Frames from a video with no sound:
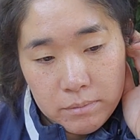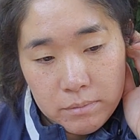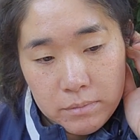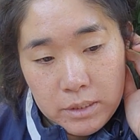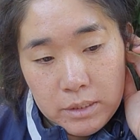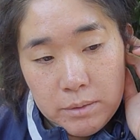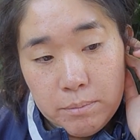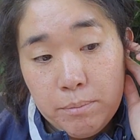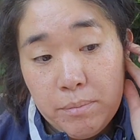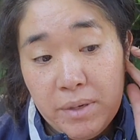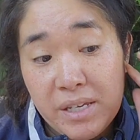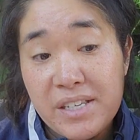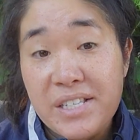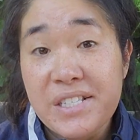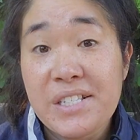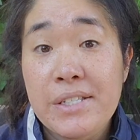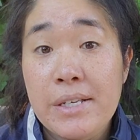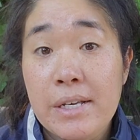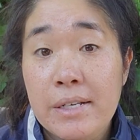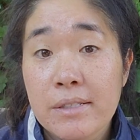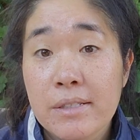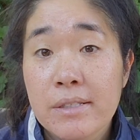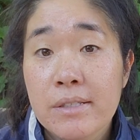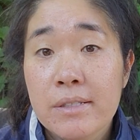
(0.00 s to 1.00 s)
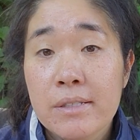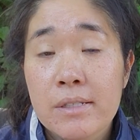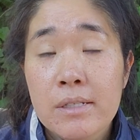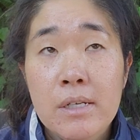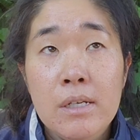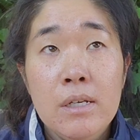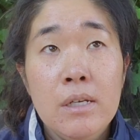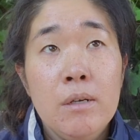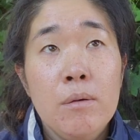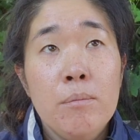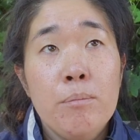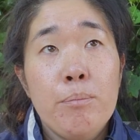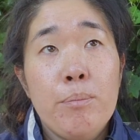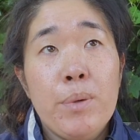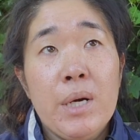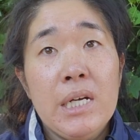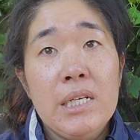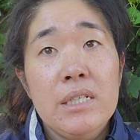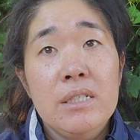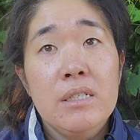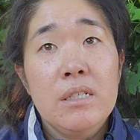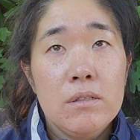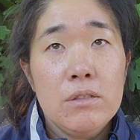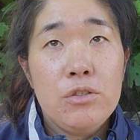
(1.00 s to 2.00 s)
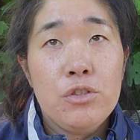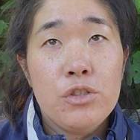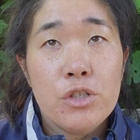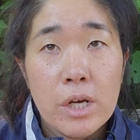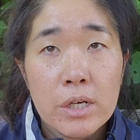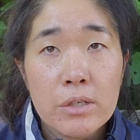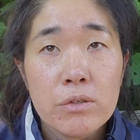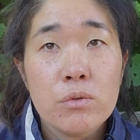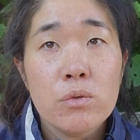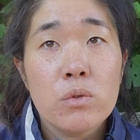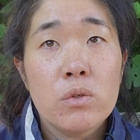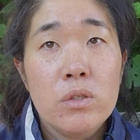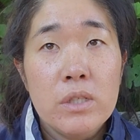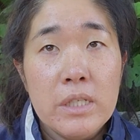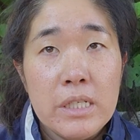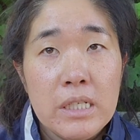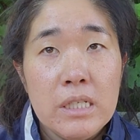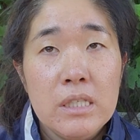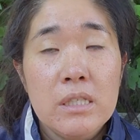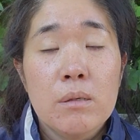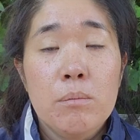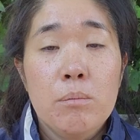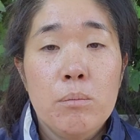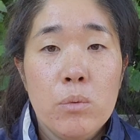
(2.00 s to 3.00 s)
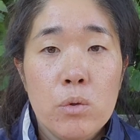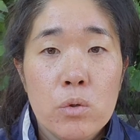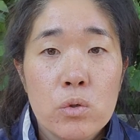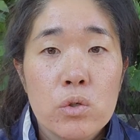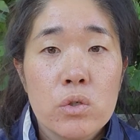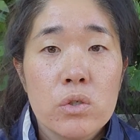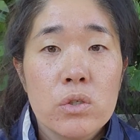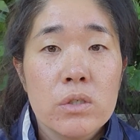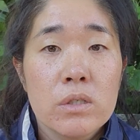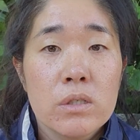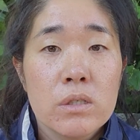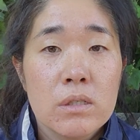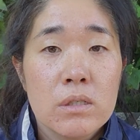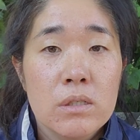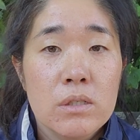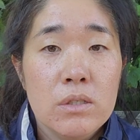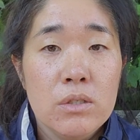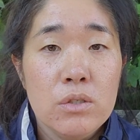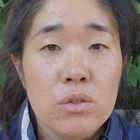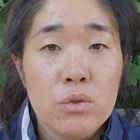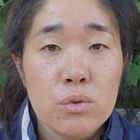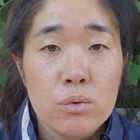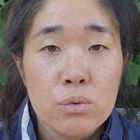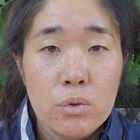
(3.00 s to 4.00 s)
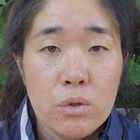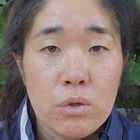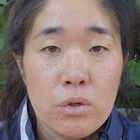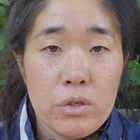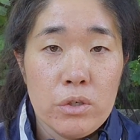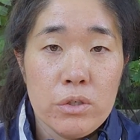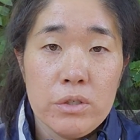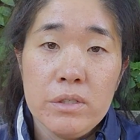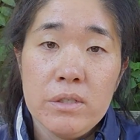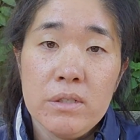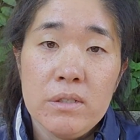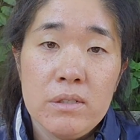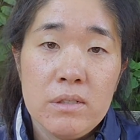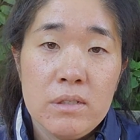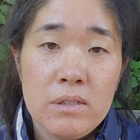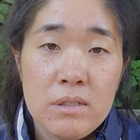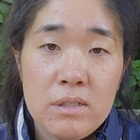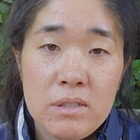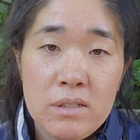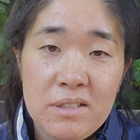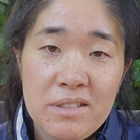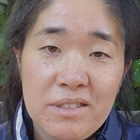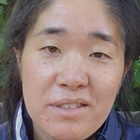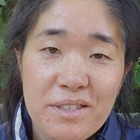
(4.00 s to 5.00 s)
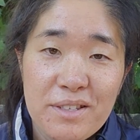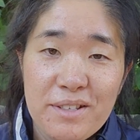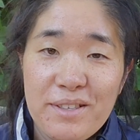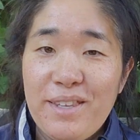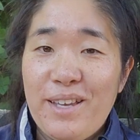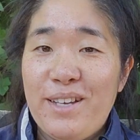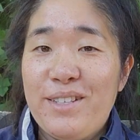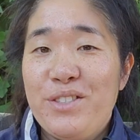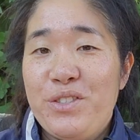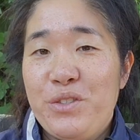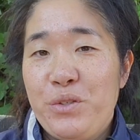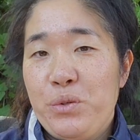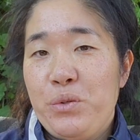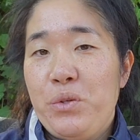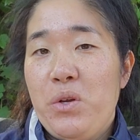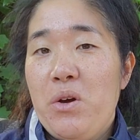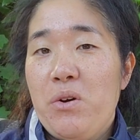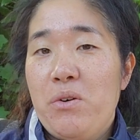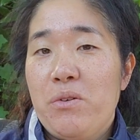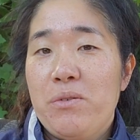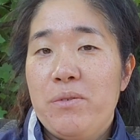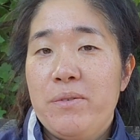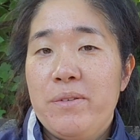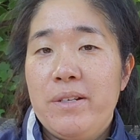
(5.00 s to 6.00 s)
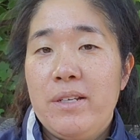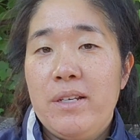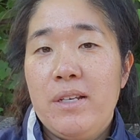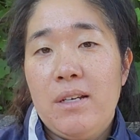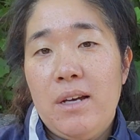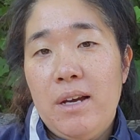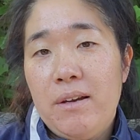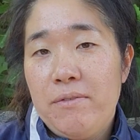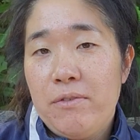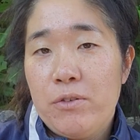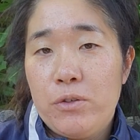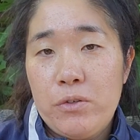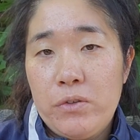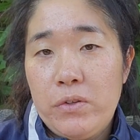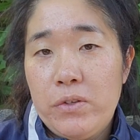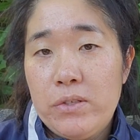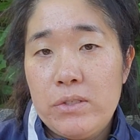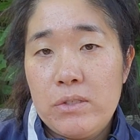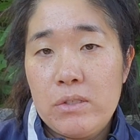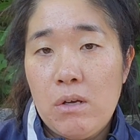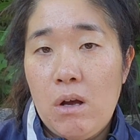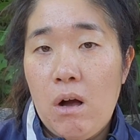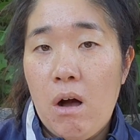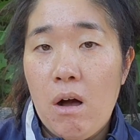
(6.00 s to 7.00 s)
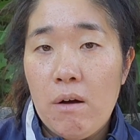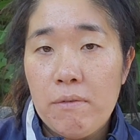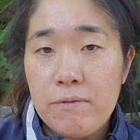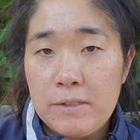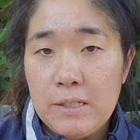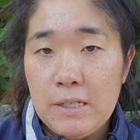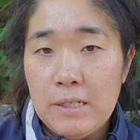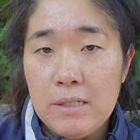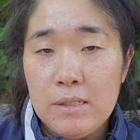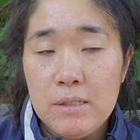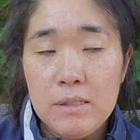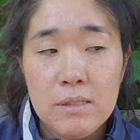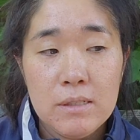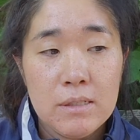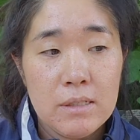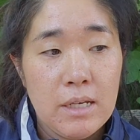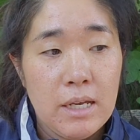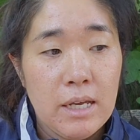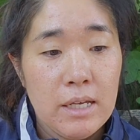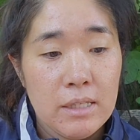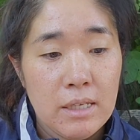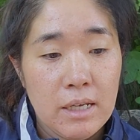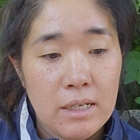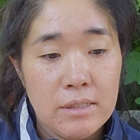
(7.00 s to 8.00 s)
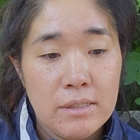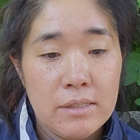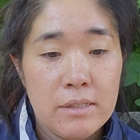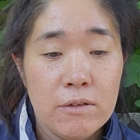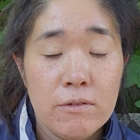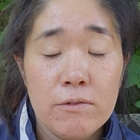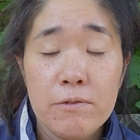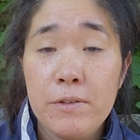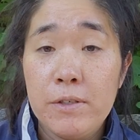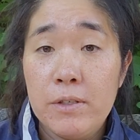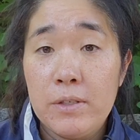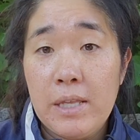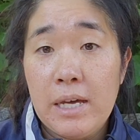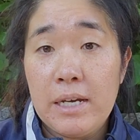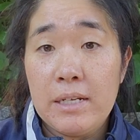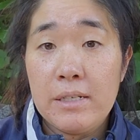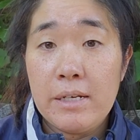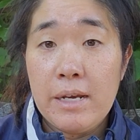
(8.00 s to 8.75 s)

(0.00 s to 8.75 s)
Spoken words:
It makes sense. But generally, the more you learn, the less you know. I've heard this often, and I still feel that